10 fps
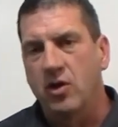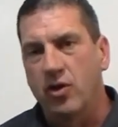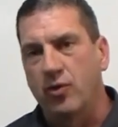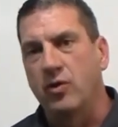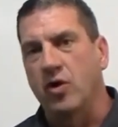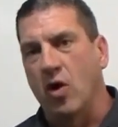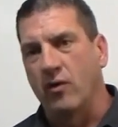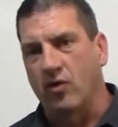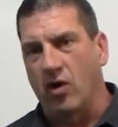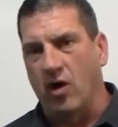through the
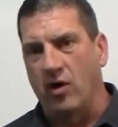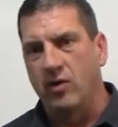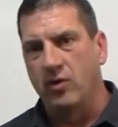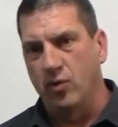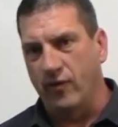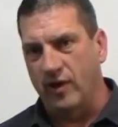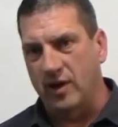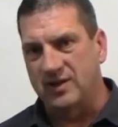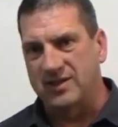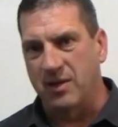overall
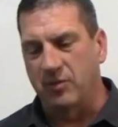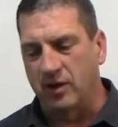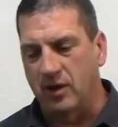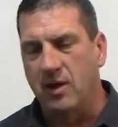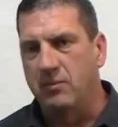roofing assembly.